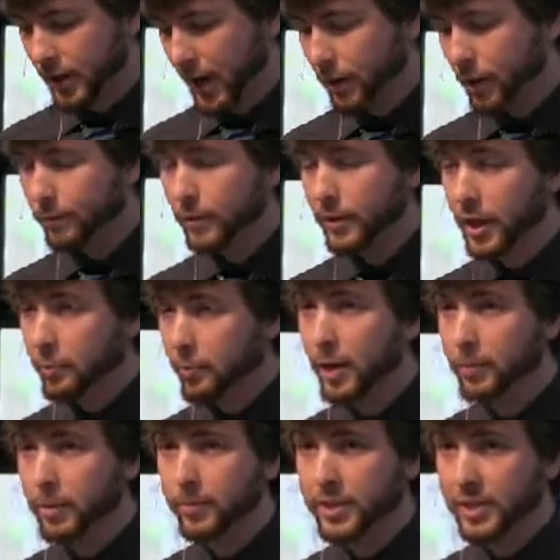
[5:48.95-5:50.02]
However, they
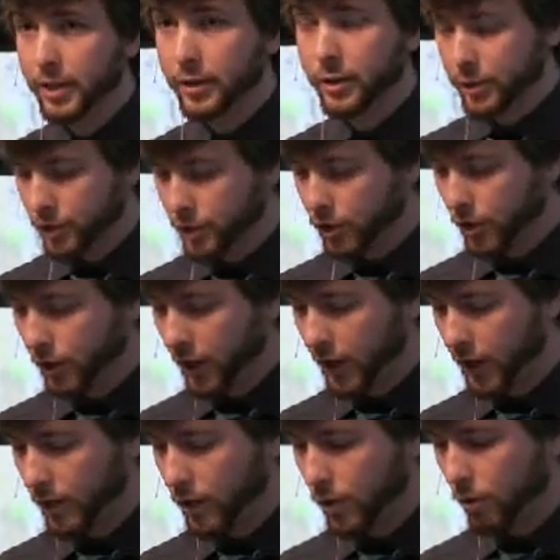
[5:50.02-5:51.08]
may be
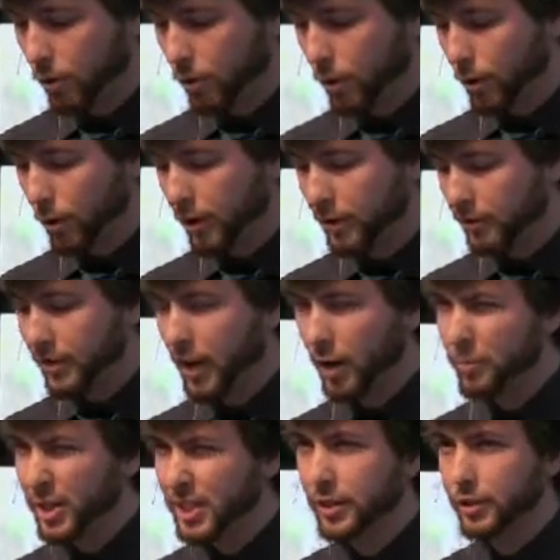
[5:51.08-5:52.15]
misunderstood, or if
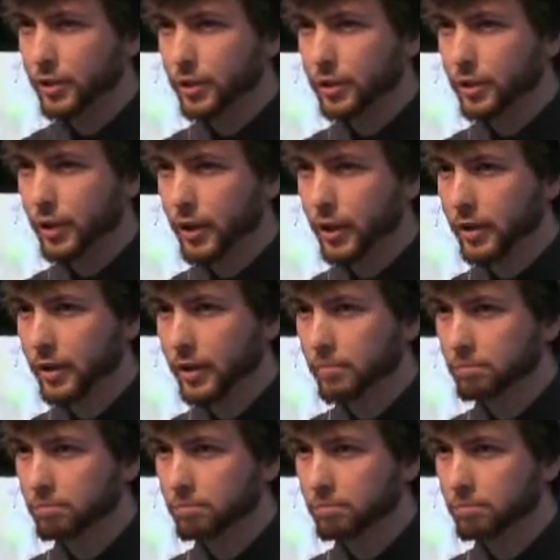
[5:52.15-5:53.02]
not misunderstood,